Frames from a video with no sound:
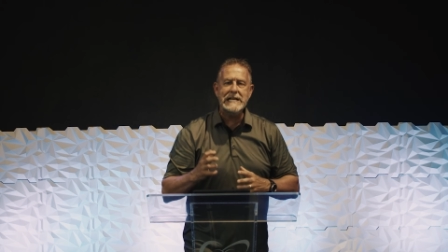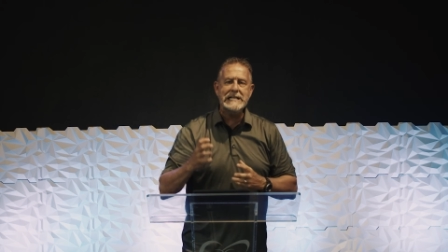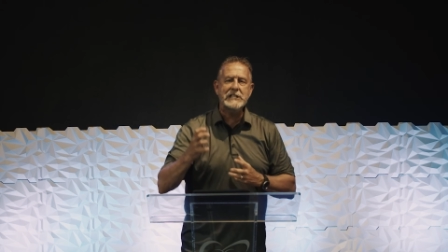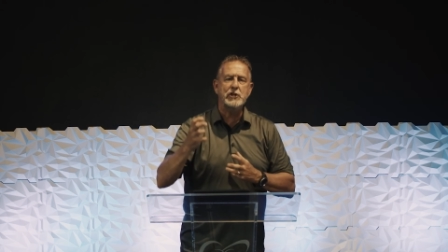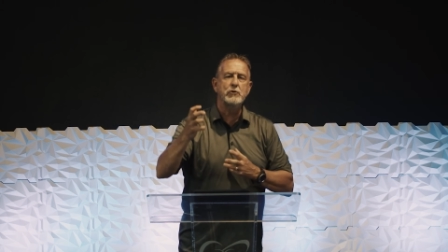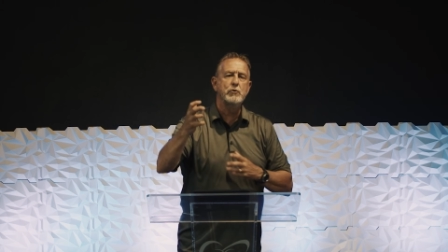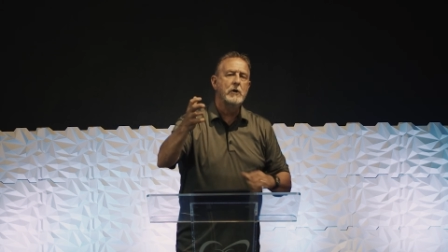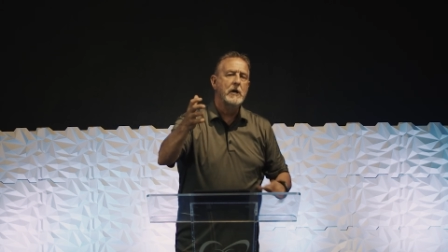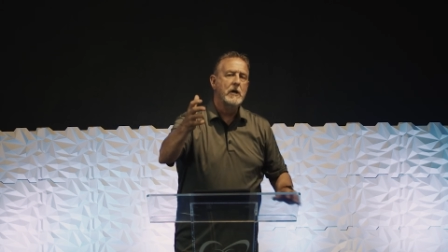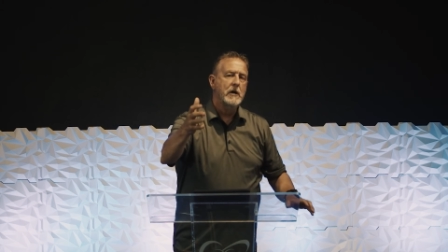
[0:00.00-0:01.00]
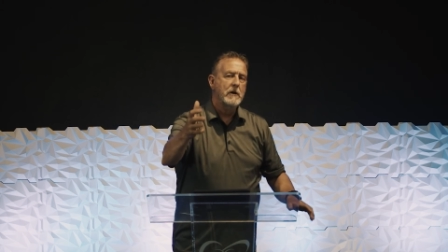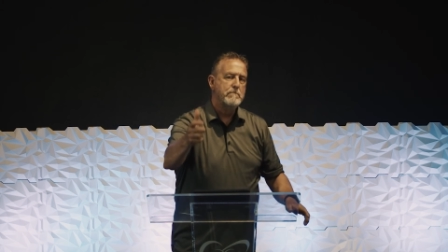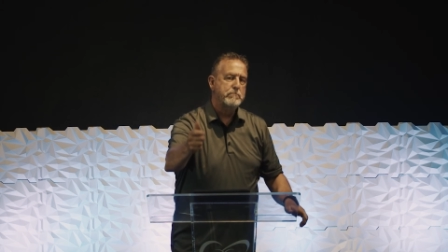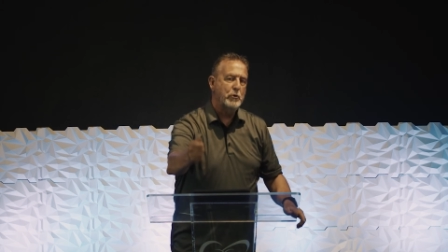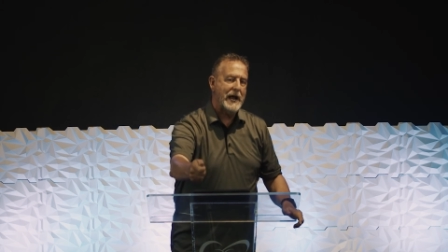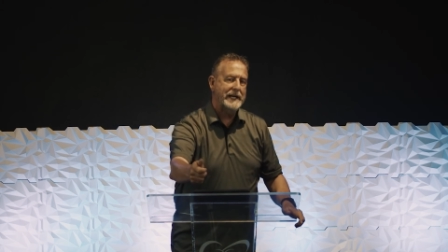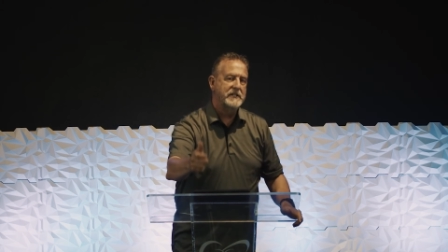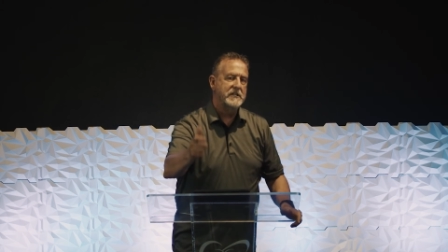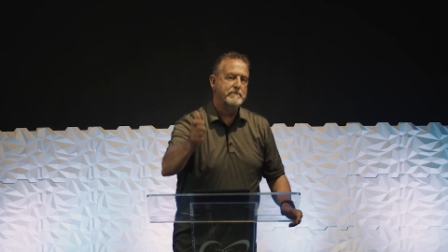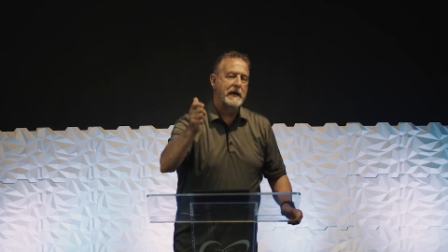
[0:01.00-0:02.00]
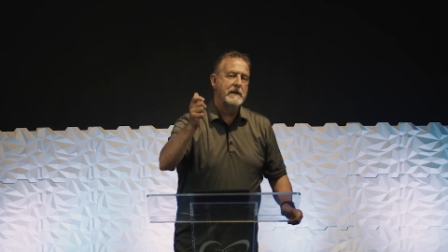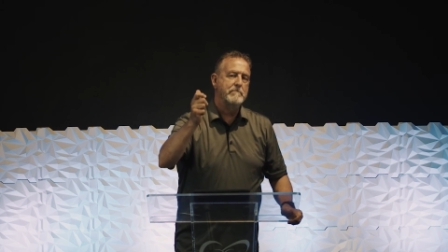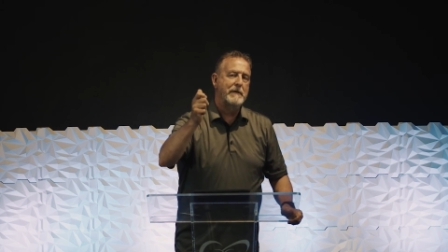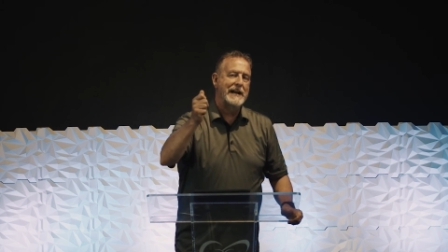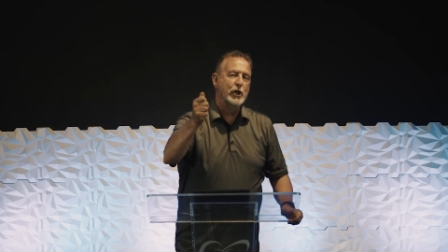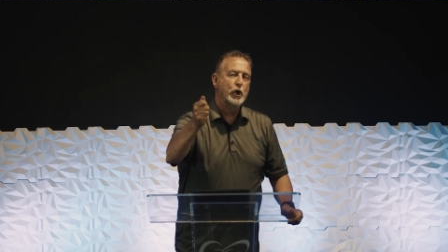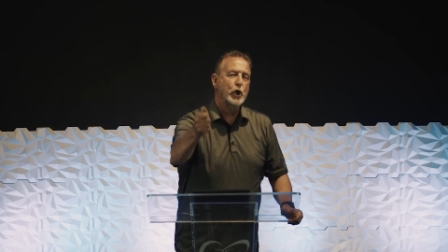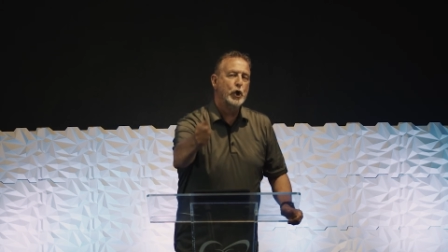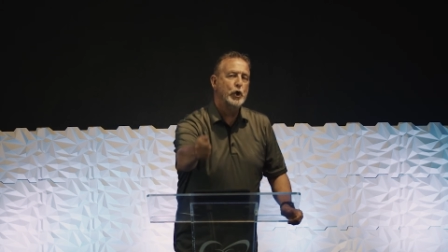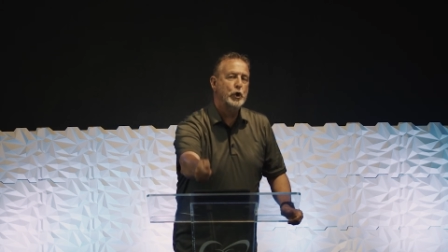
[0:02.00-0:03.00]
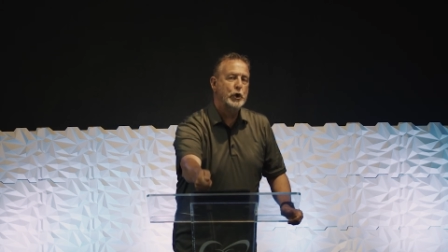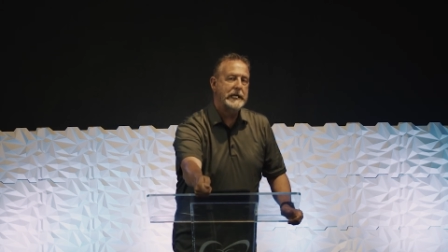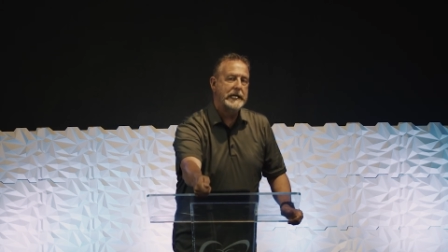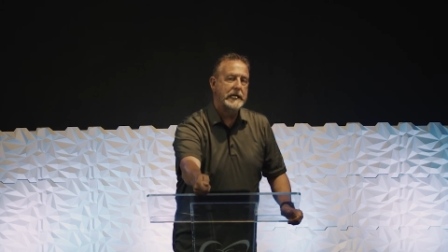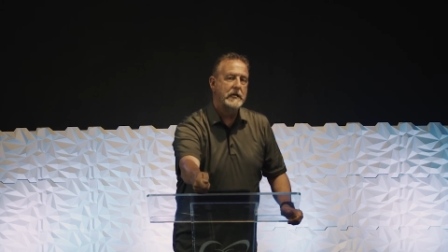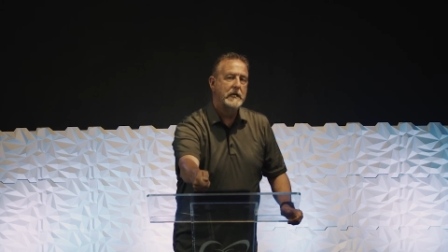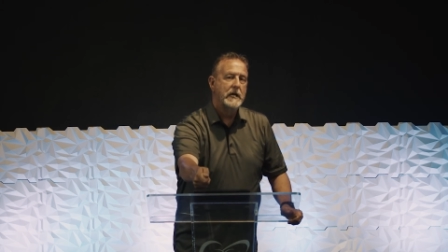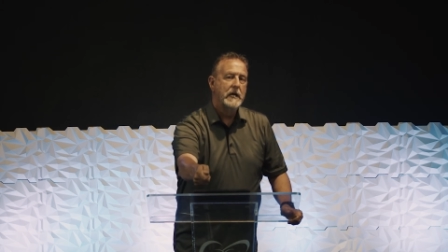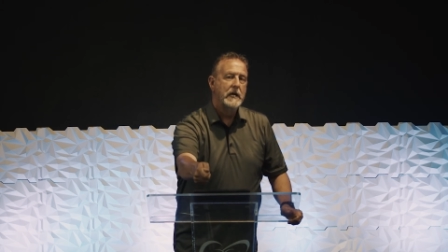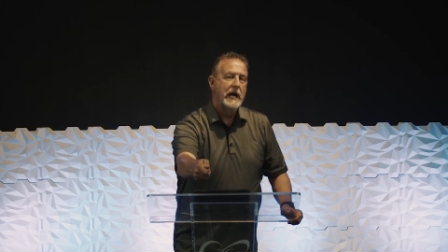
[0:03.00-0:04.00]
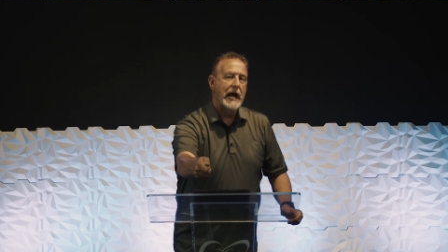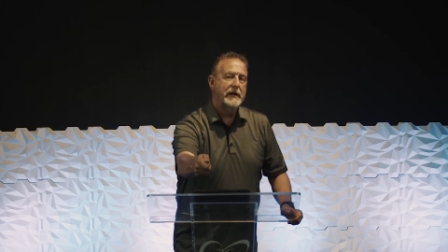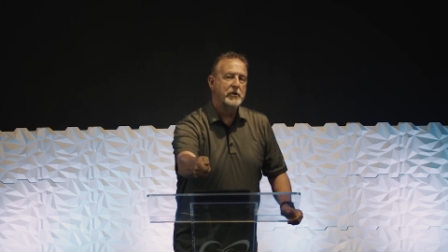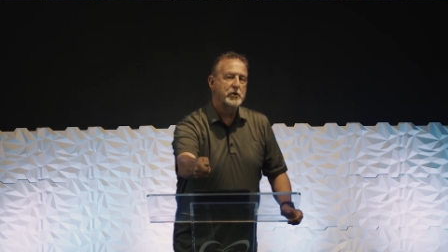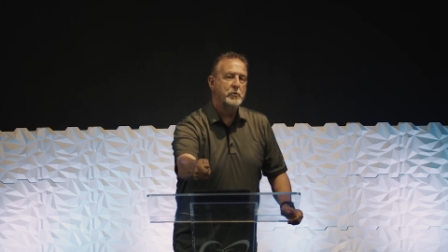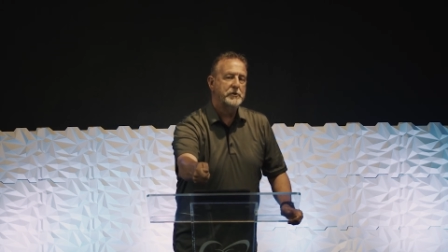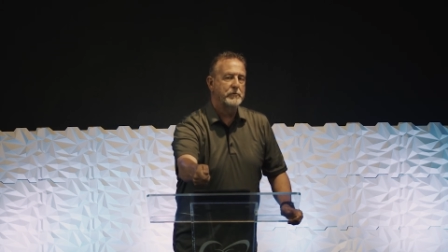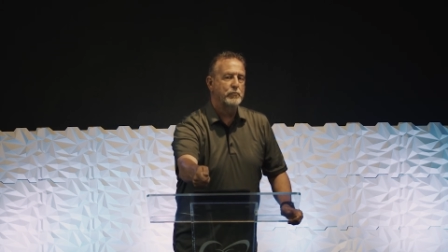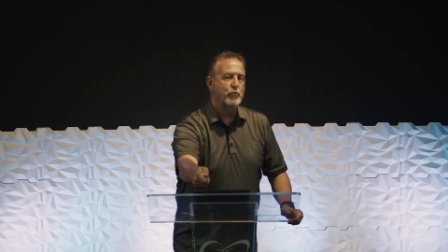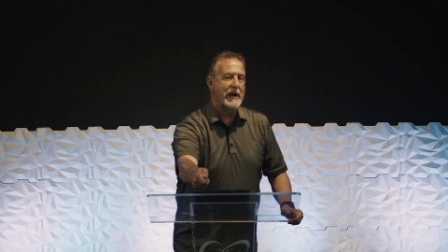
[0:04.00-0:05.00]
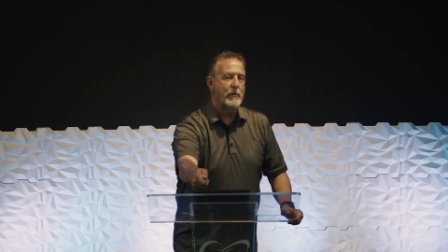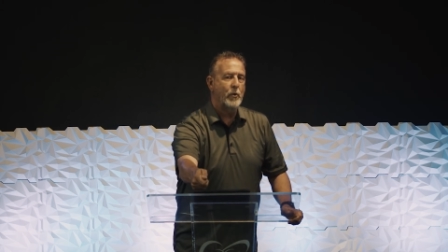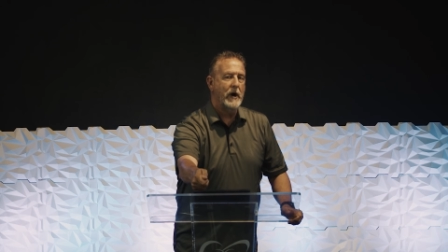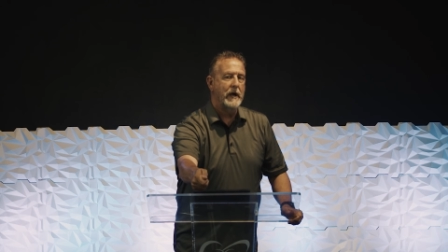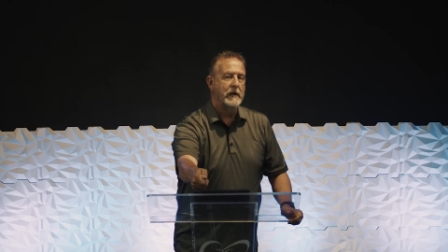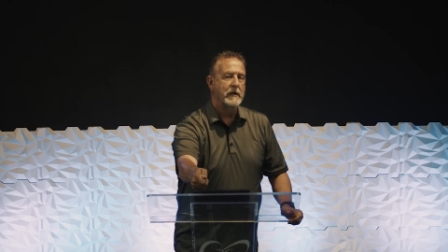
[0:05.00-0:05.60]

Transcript: into practice, by learning how to do it the right way,